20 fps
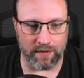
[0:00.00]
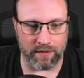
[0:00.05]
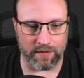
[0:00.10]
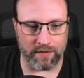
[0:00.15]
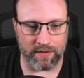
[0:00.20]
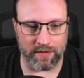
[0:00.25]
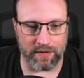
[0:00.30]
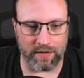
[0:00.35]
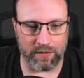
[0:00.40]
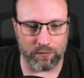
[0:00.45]

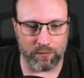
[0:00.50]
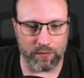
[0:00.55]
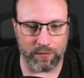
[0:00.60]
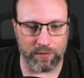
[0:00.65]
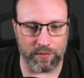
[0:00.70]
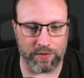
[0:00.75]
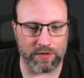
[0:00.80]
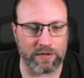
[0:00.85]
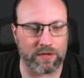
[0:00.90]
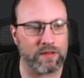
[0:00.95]
Then we went
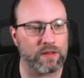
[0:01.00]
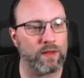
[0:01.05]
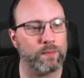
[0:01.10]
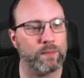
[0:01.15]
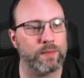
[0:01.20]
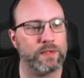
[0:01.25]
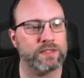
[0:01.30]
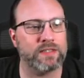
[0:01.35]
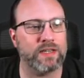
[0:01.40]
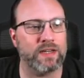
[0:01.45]
to
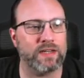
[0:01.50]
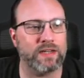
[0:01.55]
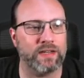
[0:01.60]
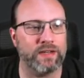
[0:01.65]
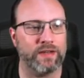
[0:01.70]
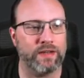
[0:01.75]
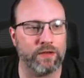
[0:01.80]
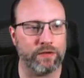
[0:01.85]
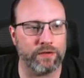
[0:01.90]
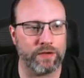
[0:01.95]
Columbus, got a
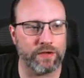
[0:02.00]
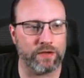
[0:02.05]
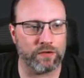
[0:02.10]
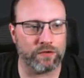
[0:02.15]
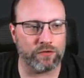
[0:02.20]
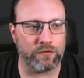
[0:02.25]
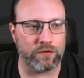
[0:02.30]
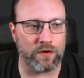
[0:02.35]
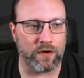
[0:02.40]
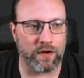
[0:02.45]
0-0
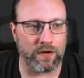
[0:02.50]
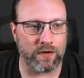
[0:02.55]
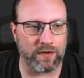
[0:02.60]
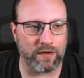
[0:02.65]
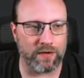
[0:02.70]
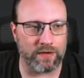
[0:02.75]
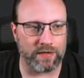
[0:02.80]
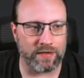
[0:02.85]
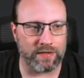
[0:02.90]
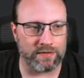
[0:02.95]
draw
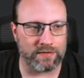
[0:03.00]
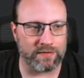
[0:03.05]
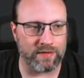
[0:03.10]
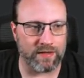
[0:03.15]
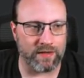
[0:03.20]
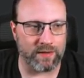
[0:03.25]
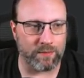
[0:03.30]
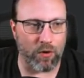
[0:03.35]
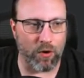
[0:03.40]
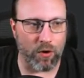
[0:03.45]
against
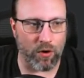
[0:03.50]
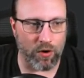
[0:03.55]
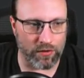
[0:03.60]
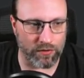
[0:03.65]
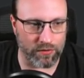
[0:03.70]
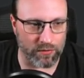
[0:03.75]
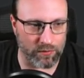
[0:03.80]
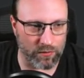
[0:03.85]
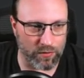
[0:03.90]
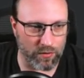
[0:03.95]
them on
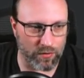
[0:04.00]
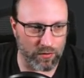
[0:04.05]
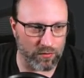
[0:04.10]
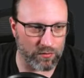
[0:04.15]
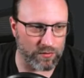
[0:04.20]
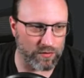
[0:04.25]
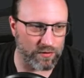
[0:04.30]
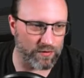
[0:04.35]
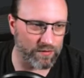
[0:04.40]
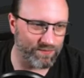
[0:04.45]
the
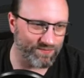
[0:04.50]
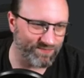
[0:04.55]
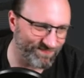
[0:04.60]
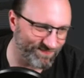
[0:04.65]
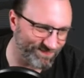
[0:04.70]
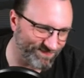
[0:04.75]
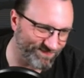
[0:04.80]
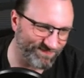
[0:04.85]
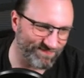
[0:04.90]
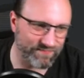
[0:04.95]
road.
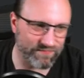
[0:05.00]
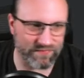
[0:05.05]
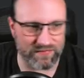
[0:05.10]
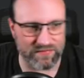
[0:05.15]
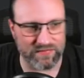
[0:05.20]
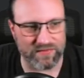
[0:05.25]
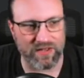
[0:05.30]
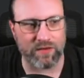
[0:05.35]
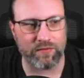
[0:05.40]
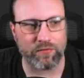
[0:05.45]

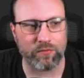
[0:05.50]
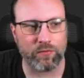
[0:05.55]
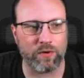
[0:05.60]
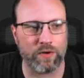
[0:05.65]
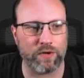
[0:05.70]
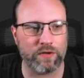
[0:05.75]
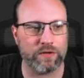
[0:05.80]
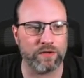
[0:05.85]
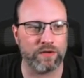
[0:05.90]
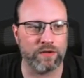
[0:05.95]
Tough
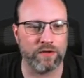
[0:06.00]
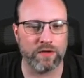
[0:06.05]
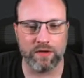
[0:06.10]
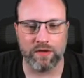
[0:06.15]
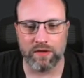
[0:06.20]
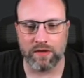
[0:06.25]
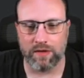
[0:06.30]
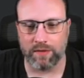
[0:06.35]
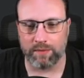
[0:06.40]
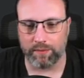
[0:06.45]
one,
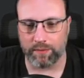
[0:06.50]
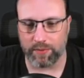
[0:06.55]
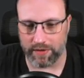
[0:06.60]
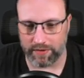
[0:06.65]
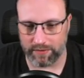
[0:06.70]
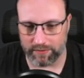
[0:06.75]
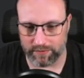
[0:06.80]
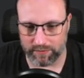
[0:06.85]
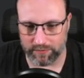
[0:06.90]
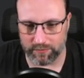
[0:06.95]

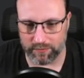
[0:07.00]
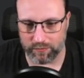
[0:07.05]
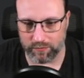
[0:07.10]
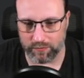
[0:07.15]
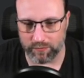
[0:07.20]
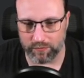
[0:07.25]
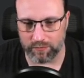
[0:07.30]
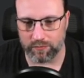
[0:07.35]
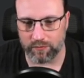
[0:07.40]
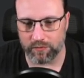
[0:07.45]
but
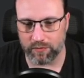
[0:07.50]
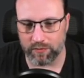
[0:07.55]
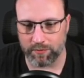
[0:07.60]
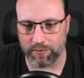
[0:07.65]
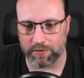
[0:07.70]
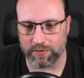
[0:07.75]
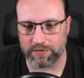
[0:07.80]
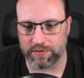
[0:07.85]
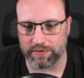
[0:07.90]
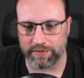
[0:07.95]
we'll
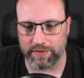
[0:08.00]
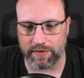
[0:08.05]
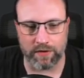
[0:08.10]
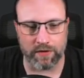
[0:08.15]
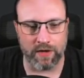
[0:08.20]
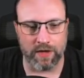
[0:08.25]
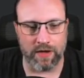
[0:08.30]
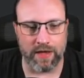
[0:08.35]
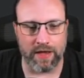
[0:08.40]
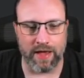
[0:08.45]
persevere.
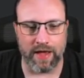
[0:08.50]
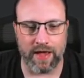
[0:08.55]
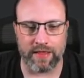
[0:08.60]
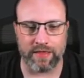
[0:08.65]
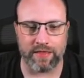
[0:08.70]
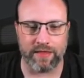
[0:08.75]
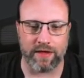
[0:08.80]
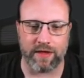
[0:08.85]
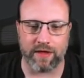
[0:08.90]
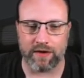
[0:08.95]
And
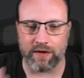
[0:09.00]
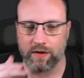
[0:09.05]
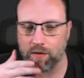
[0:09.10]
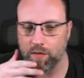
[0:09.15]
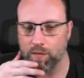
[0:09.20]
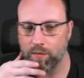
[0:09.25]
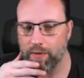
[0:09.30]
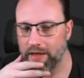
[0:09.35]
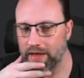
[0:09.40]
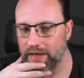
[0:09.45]
then
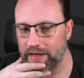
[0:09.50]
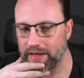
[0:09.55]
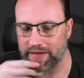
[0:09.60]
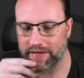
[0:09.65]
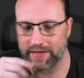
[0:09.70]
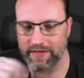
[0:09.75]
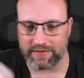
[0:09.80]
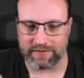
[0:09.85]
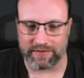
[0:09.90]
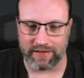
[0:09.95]
away
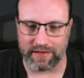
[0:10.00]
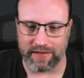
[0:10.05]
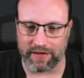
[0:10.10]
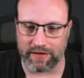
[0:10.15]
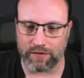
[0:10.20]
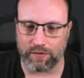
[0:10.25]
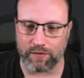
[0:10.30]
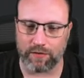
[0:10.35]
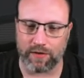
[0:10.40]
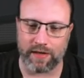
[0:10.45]
against Atlanta
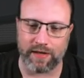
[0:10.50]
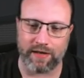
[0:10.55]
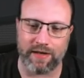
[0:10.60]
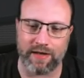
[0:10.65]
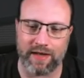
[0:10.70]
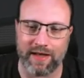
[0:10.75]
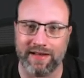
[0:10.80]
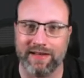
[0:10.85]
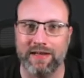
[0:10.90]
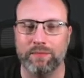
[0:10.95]
United.
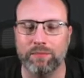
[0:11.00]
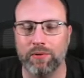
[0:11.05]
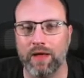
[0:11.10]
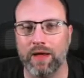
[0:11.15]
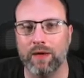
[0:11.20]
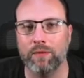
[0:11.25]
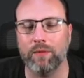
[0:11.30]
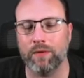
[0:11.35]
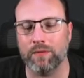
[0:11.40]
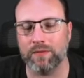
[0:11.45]
I
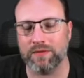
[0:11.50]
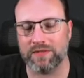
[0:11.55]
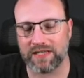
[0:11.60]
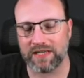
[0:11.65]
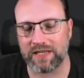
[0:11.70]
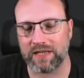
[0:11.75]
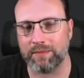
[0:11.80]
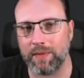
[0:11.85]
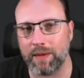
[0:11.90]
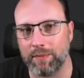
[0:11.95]
was
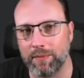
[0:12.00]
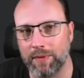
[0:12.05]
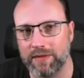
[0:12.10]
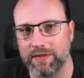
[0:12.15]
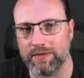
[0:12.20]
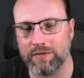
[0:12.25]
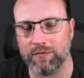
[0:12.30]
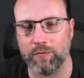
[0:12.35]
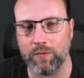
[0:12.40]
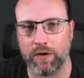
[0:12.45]
thinking about playing
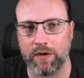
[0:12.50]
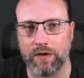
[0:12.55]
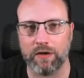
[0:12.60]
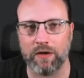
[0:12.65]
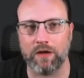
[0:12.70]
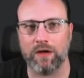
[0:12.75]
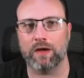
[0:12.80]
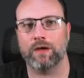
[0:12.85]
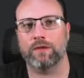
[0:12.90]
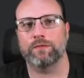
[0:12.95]
this one
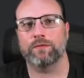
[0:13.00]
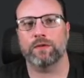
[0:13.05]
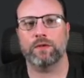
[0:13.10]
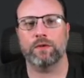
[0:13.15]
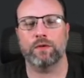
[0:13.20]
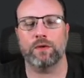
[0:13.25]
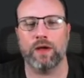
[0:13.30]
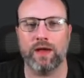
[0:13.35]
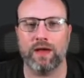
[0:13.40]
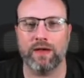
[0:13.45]
for you
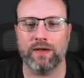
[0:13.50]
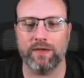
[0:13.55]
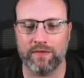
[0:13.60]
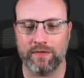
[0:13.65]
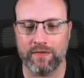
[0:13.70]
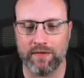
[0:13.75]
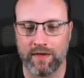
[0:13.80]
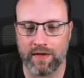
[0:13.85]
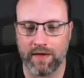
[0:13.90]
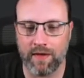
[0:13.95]
guys,
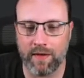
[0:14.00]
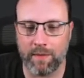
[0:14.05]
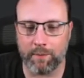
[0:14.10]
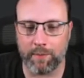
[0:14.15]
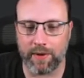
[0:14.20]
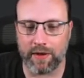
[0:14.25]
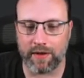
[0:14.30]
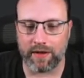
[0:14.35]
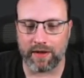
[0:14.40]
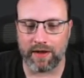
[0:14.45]

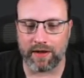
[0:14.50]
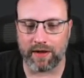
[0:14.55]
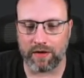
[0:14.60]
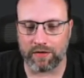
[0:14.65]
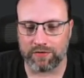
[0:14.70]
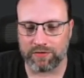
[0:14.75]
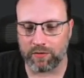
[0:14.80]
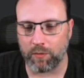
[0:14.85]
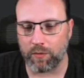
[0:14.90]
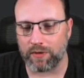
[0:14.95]
but I
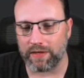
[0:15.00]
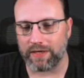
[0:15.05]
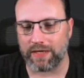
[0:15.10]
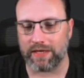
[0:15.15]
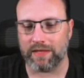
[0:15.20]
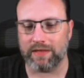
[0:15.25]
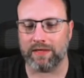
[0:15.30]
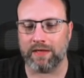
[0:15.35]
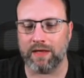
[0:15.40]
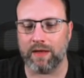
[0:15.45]
also wanted to get
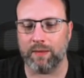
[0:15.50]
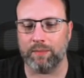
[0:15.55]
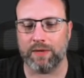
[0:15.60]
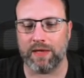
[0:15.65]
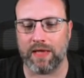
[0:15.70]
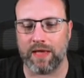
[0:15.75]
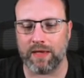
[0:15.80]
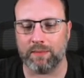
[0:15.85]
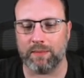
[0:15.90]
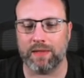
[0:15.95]
the cup
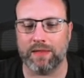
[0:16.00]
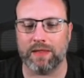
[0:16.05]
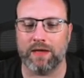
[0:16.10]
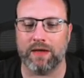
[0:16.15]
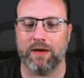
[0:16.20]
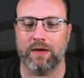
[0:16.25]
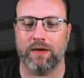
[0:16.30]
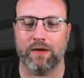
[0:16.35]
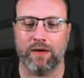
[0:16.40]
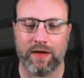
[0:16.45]
game in
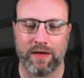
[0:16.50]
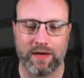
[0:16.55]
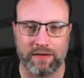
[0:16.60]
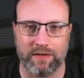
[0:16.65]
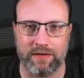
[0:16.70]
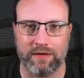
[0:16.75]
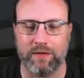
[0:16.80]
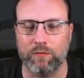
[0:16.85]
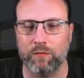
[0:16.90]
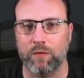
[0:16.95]
there and
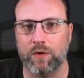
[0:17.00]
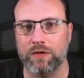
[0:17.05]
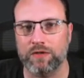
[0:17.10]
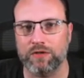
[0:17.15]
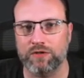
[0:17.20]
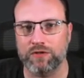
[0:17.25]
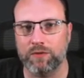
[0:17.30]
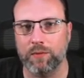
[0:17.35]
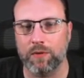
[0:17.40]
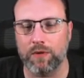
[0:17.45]
didn't want a
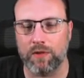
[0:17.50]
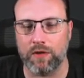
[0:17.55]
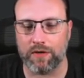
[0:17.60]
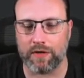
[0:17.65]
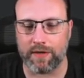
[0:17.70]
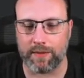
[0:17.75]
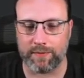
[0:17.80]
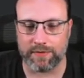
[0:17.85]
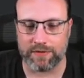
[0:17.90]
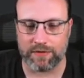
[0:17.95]
super long
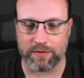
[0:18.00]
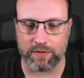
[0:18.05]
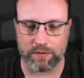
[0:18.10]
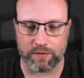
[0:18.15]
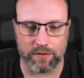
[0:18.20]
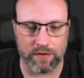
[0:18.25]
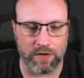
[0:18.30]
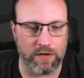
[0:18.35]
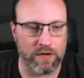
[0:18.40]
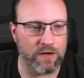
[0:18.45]
episode.
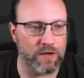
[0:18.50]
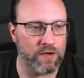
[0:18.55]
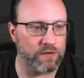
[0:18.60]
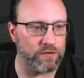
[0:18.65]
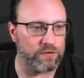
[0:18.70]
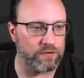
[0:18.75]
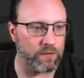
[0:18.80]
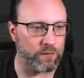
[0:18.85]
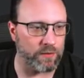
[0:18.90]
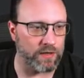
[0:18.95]

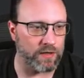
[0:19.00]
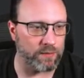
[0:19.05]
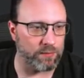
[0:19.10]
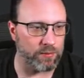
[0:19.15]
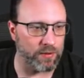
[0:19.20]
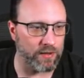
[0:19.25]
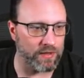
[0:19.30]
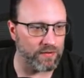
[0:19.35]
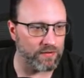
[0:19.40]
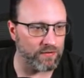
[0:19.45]
So we did
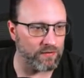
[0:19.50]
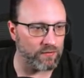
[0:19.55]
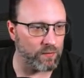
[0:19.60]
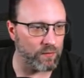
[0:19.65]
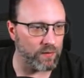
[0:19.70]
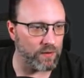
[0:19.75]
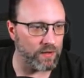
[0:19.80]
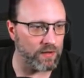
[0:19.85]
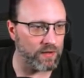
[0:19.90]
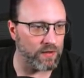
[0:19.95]
play this
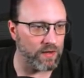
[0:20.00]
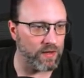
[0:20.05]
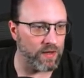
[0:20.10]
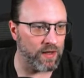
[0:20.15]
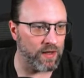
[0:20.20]
one.